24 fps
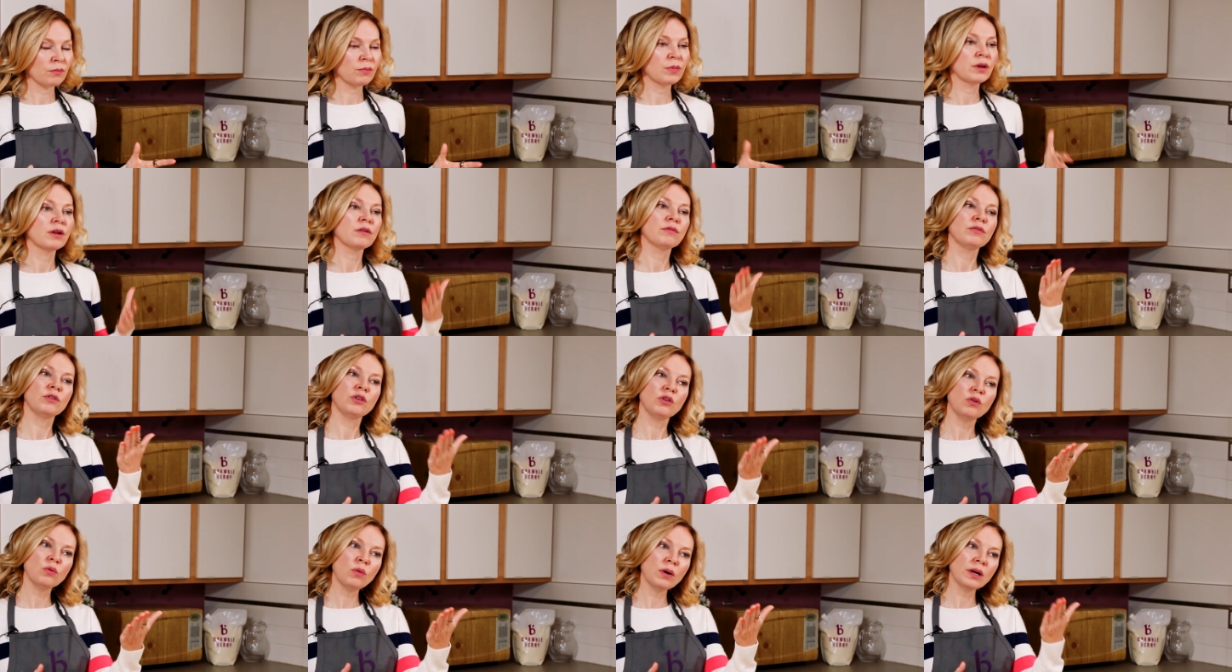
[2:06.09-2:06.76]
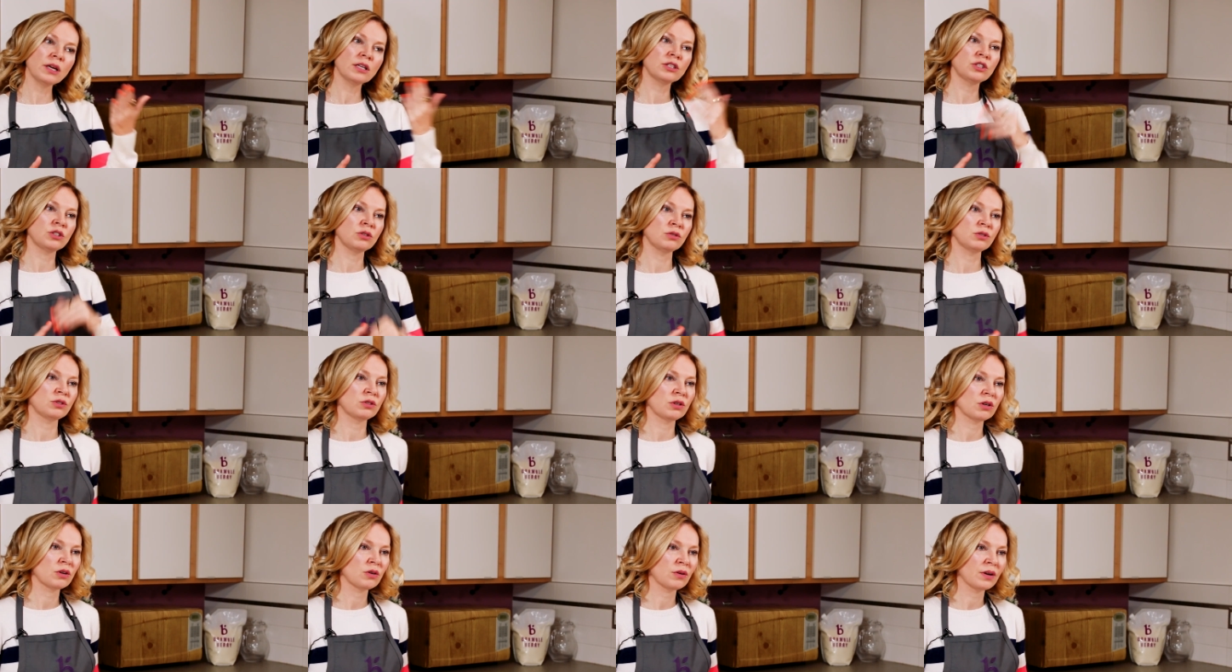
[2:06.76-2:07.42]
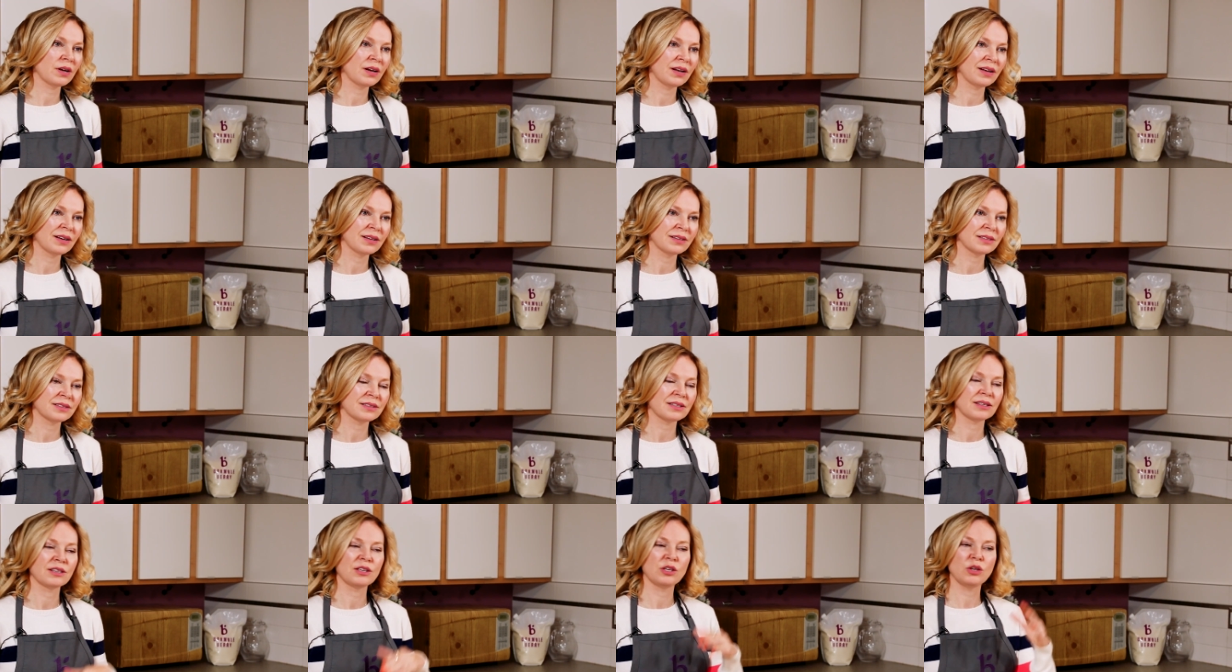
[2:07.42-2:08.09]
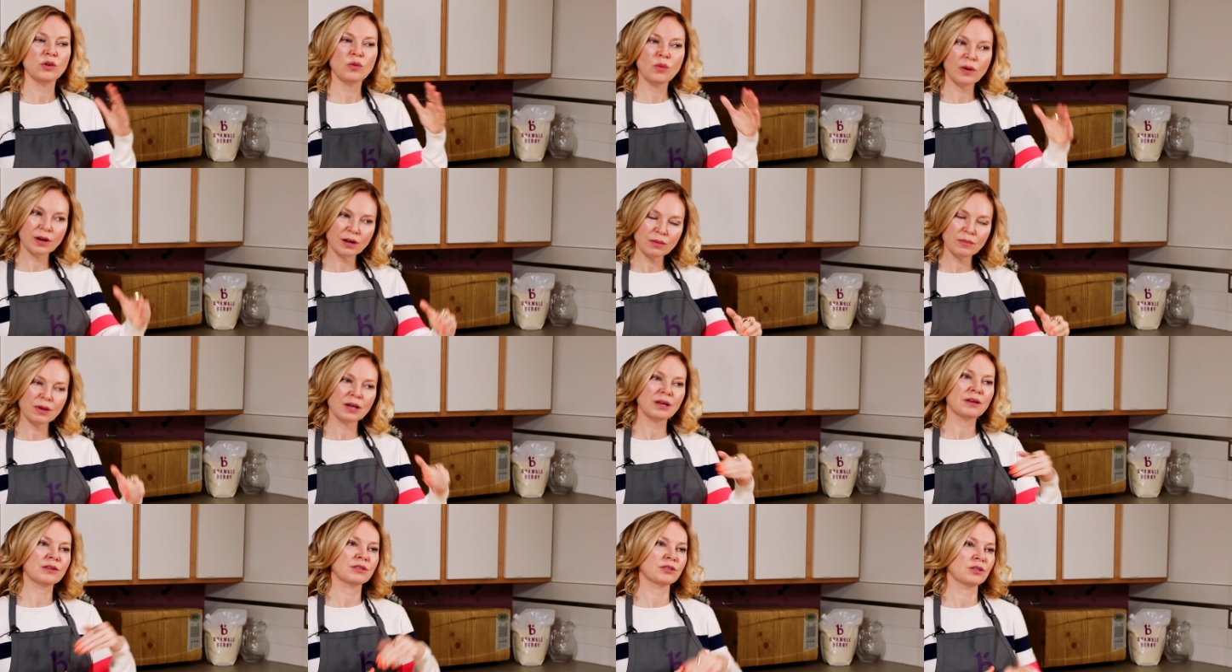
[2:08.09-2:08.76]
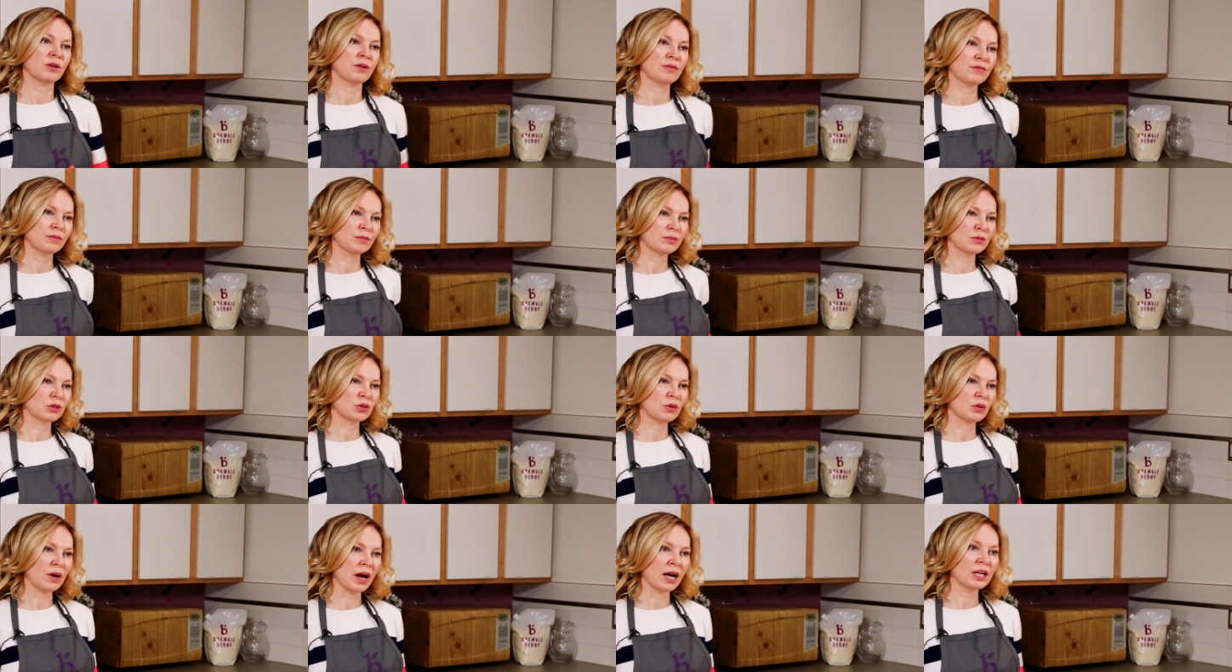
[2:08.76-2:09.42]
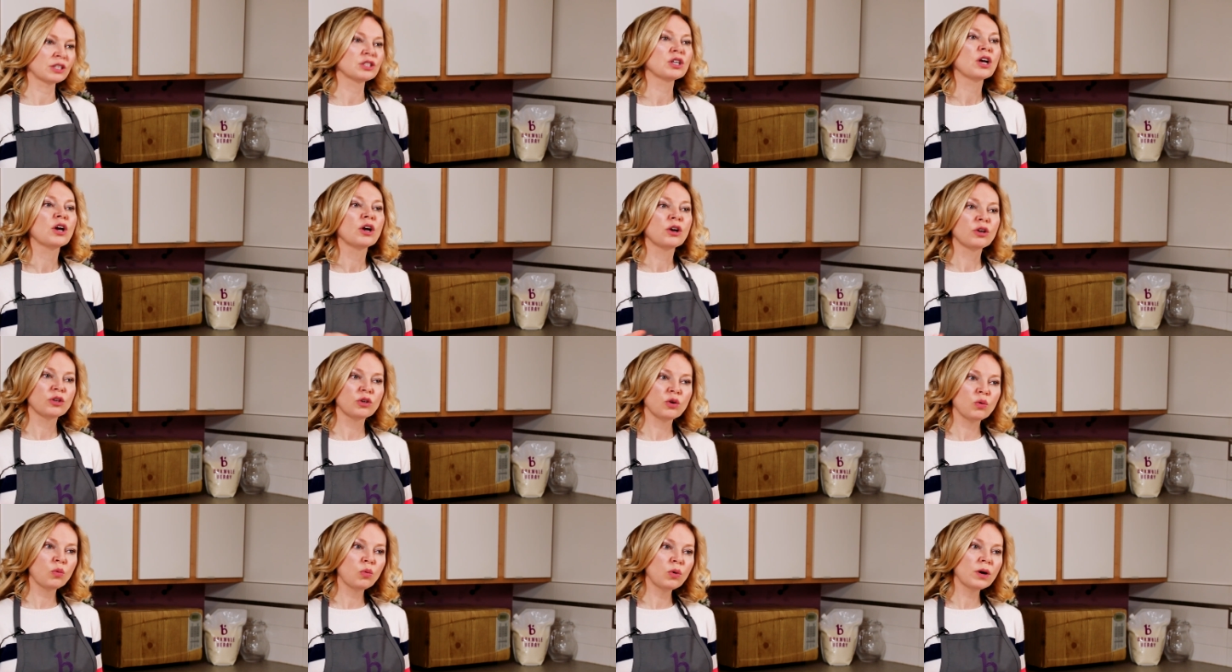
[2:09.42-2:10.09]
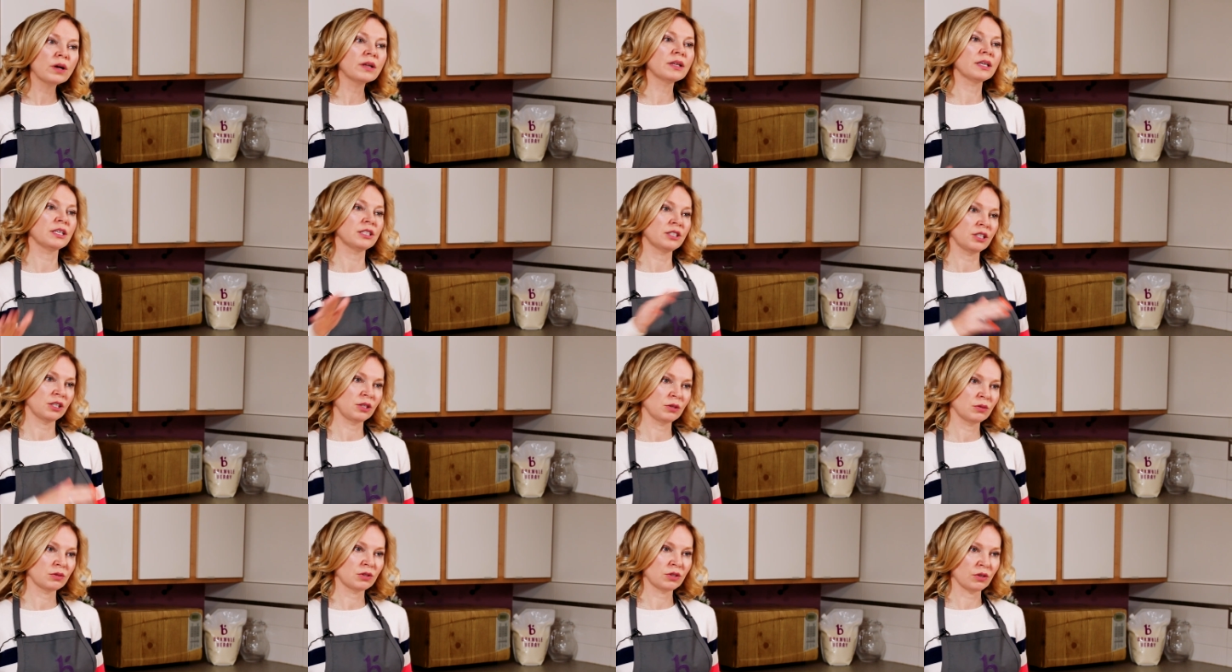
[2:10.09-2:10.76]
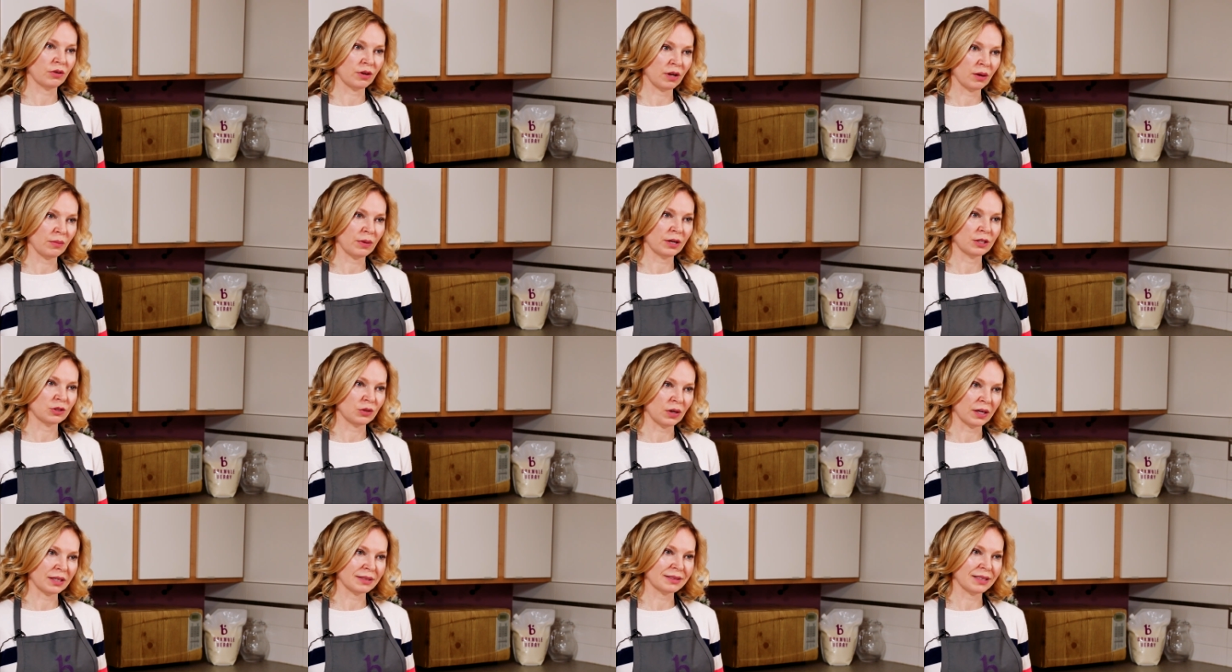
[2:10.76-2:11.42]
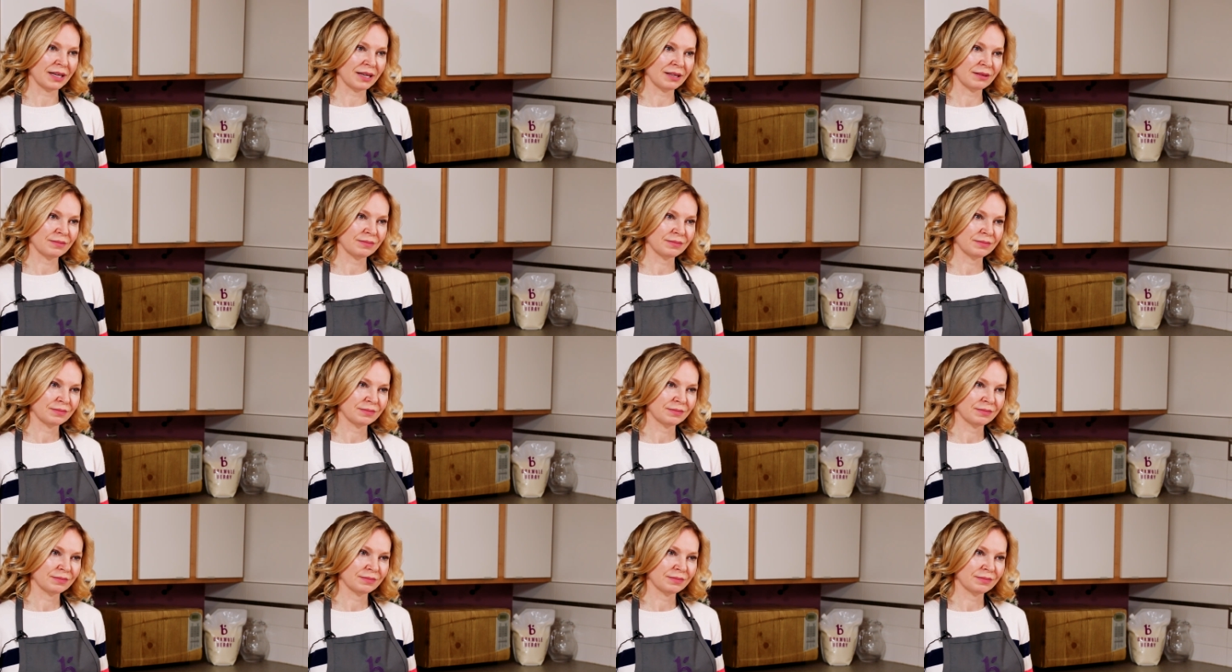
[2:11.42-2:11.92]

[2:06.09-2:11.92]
But if you want to choose your ingredients, you want to make your soap from scratch, you will need to use sodium hydroxide.